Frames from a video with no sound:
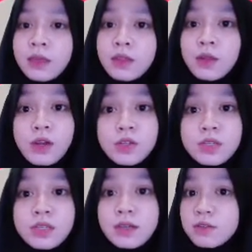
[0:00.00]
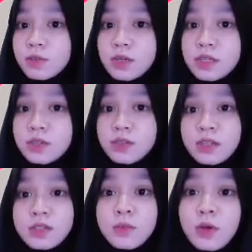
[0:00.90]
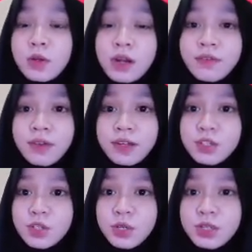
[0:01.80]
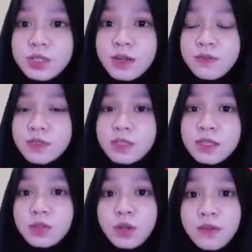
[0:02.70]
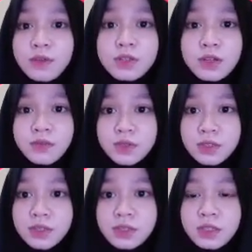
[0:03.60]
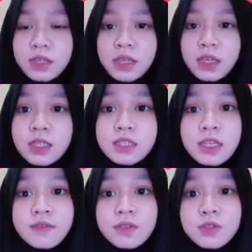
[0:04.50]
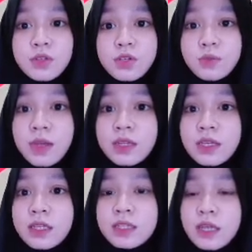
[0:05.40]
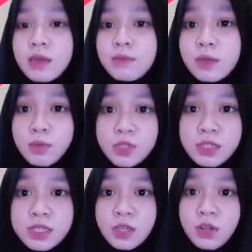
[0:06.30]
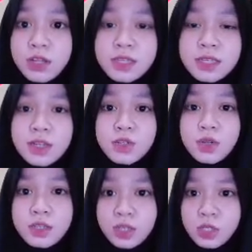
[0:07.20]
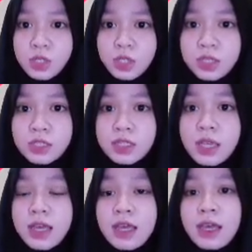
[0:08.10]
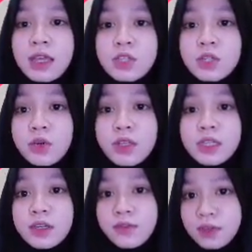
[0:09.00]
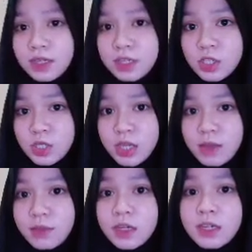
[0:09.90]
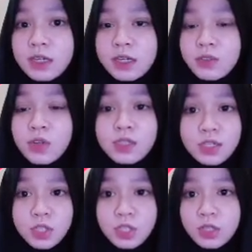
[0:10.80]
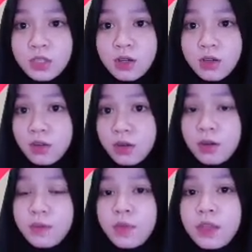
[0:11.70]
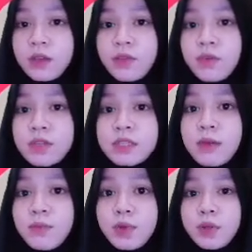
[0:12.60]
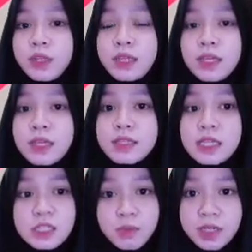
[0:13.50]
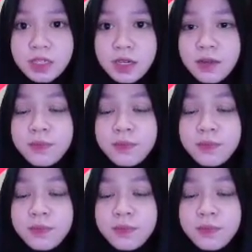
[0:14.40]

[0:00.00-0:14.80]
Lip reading: The largest industries using this model are financial services and travel services. It saves users money and time by processing online sales transactions and generating a fee each time transactions occur. For example, is Expedia.